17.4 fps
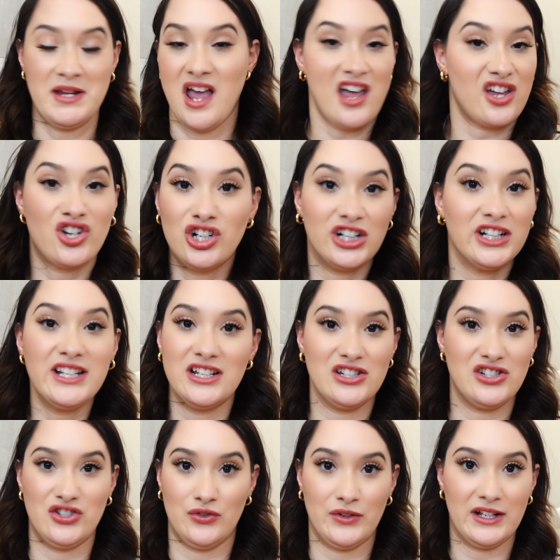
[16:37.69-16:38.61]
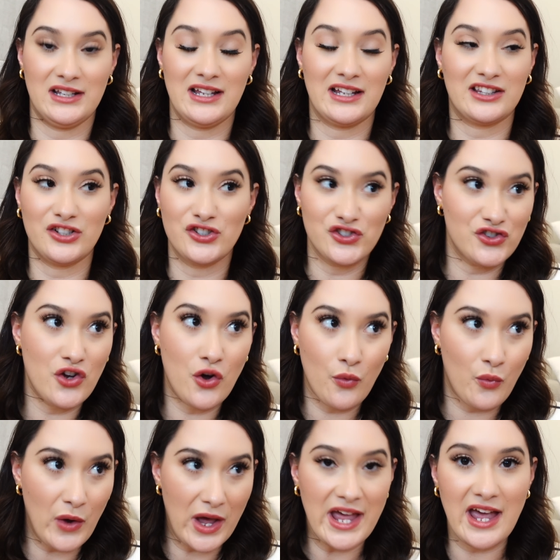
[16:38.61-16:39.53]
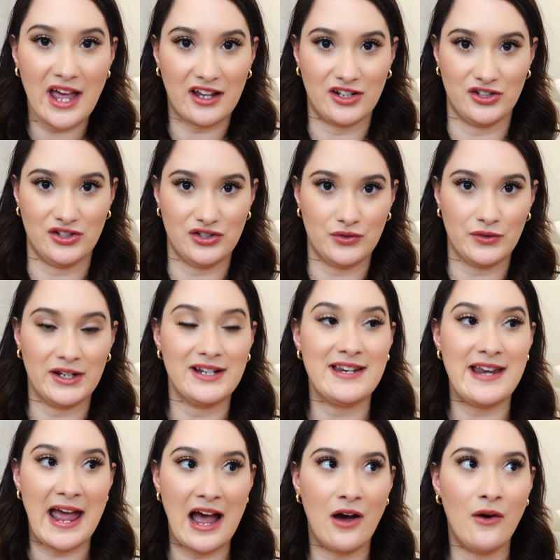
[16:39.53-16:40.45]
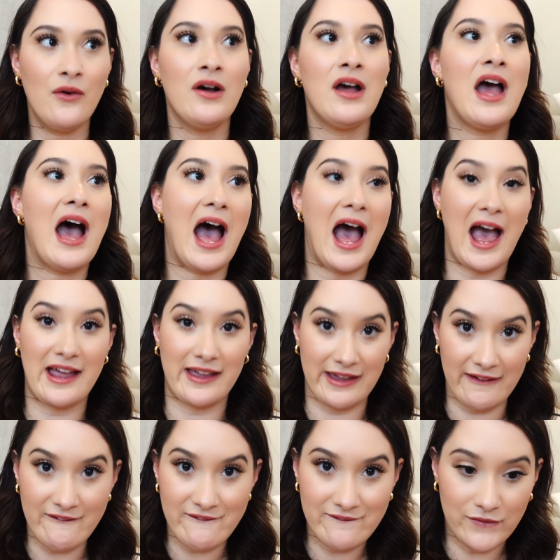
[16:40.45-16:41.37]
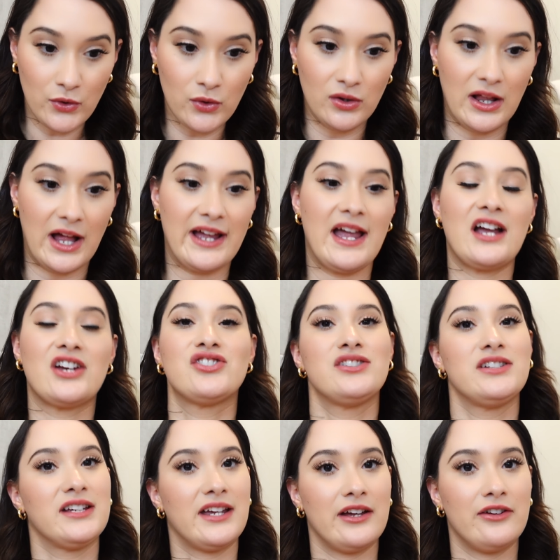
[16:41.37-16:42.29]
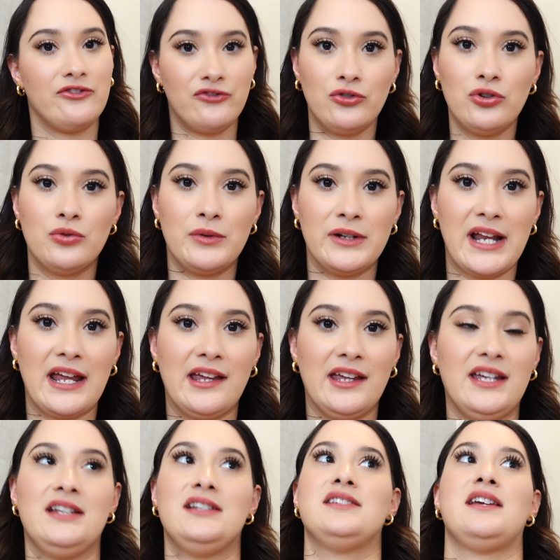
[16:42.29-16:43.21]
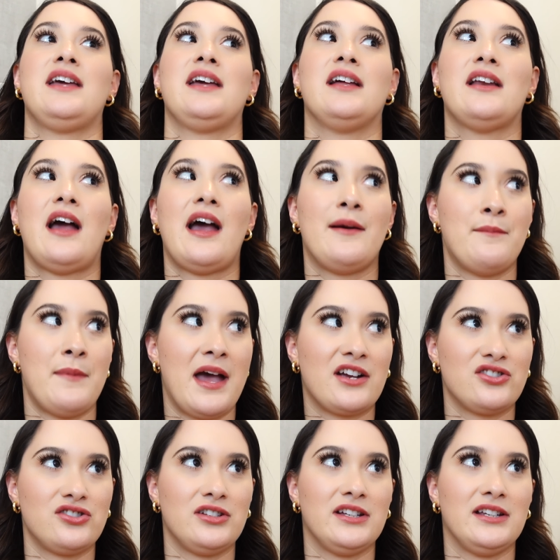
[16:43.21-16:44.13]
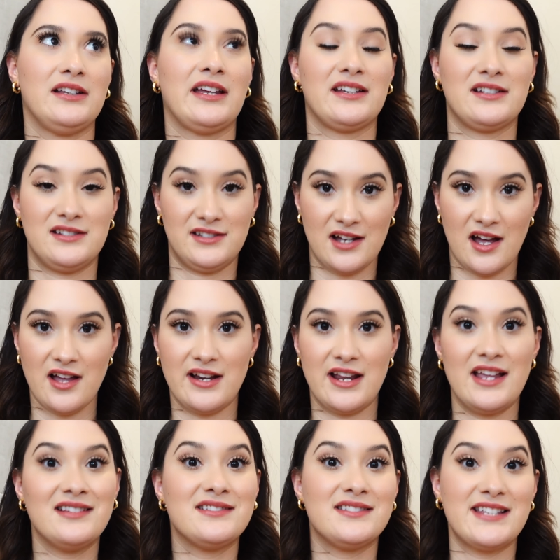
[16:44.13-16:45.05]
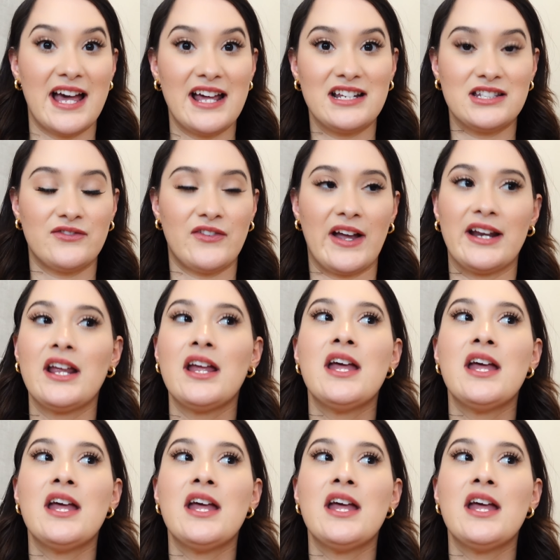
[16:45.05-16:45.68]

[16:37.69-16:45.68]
I couldn't do it. Like, there's no way I could do it. Now I get full. I actually get full when I eat, and I'm actually like done and satisfied.